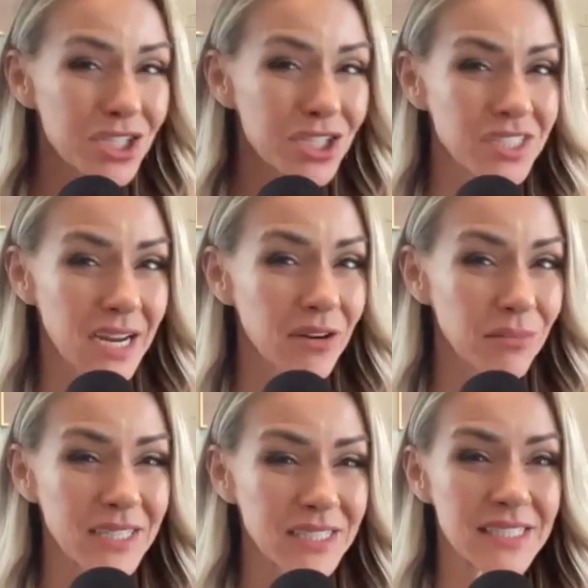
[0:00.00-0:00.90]
just
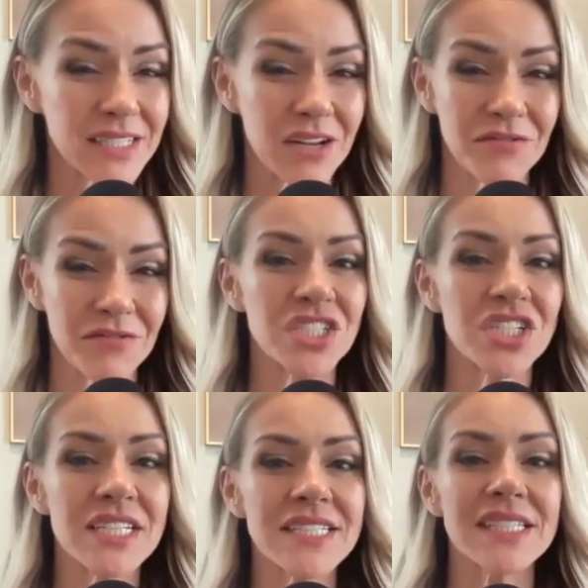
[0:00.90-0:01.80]
chiropractic stuff. Like,
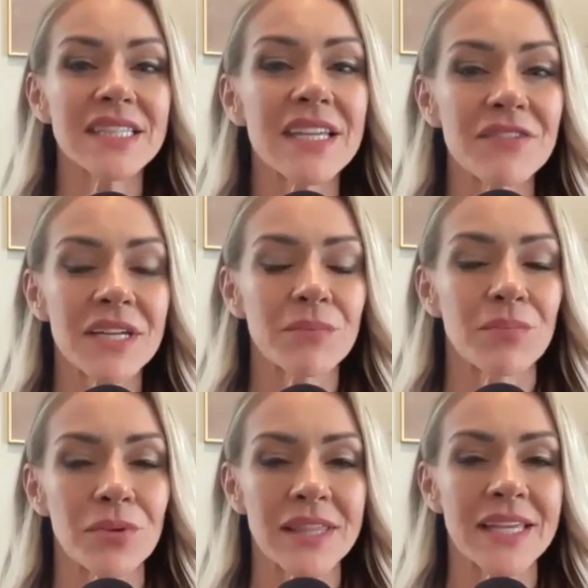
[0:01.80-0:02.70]
she's living,
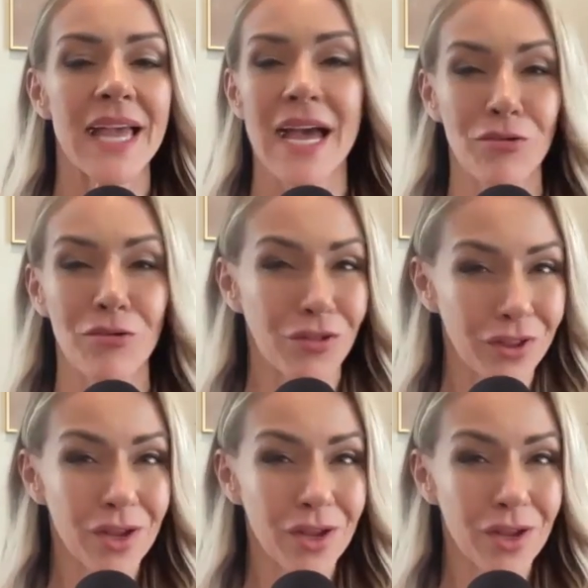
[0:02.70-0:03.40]
breathing health.